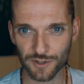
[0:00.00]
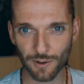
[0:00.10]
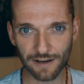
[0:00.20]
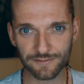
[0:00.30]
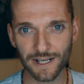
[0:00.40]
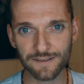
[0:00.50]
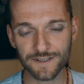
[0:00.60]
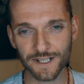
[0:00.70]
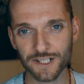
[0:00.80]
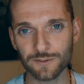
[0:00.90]
You have to have
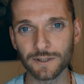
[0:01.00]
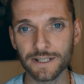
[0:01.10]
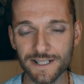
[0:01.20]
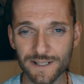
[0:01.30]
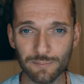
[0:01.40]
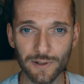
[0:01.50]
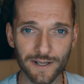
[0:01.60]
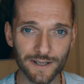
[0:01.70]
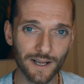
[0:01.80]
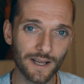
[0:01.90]
sexual
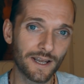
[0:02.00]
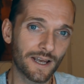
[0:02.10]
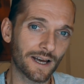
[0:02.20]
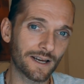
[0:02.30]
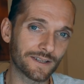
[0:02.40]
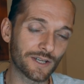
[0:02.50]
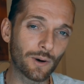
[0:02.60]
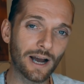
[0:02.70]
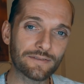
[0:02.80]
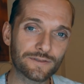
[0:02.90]
discipline, you
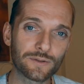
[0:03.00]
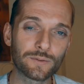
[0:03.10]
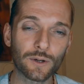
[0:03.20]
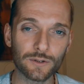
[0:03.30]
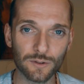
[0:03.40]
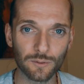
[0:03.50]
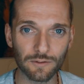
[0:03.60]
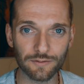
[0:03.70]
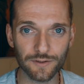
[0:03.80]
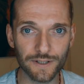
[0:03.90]
have to not
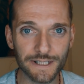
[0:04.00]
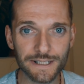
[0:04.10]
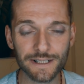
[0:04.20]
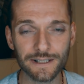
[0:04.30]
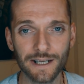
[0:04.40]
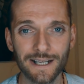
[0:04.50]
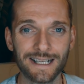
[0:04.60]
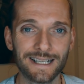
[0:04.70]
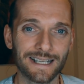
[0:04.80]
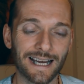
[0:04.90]
overeat,
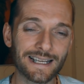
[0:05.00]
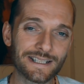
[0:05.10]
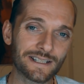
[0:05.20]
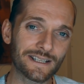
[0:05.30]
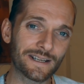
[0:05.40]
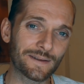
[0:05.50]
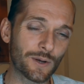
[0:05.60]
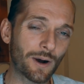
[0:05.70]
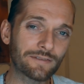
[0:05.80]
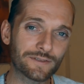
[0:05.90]
and you
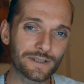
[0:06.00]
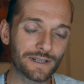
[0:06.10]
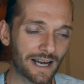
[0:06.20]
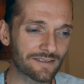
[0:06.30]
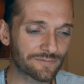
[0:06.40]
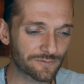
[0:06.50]
have to have